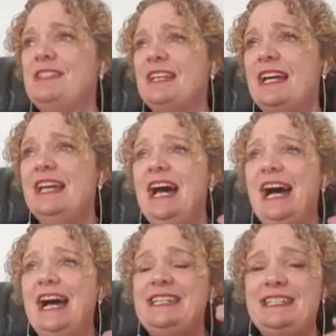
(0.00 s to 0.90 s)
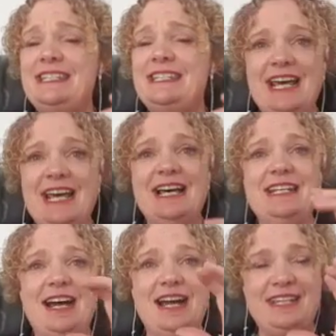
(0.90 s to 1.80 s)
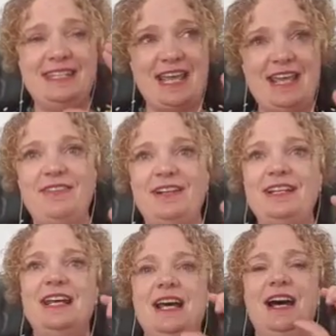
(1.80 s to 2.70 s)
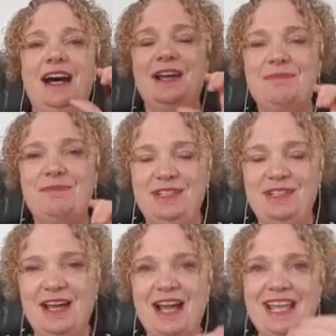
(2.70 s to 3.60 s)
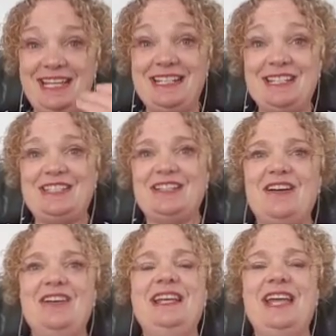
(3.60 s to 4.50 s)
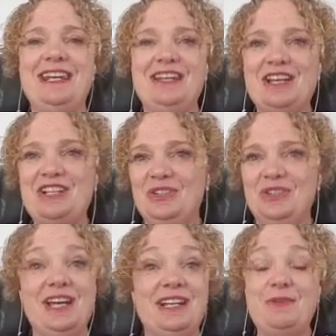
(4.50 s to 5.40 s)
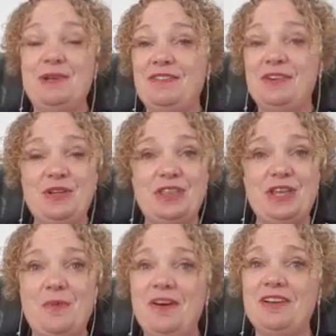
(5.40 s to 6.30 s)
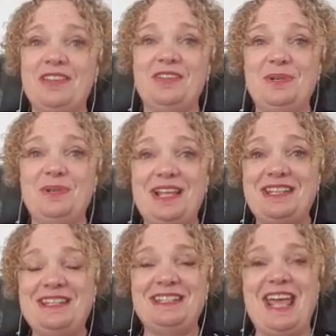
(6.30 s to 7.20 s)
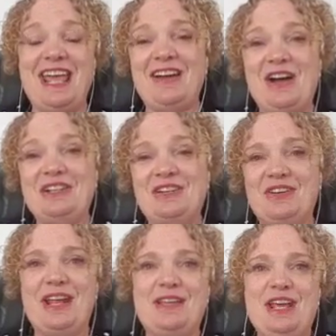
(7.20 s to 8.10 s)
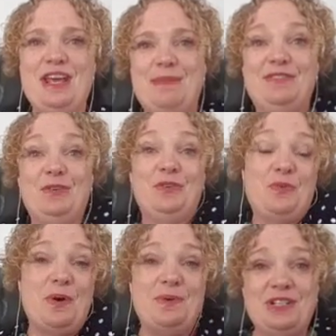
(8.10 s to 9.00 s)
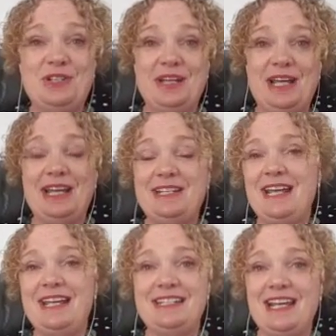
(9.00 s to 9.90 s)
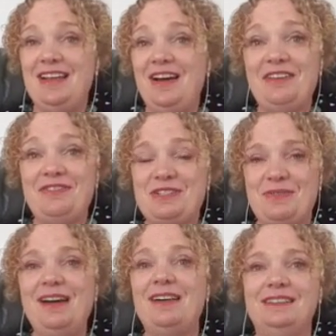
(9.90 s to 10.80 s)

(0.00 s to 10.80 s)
As I sit down, I savor it, I eat it slowly, and I enjoy it, and I eat whatever on earth I want. I thought, well, isn't that kind of a great metaphor for what we do in our day-to-day life as well?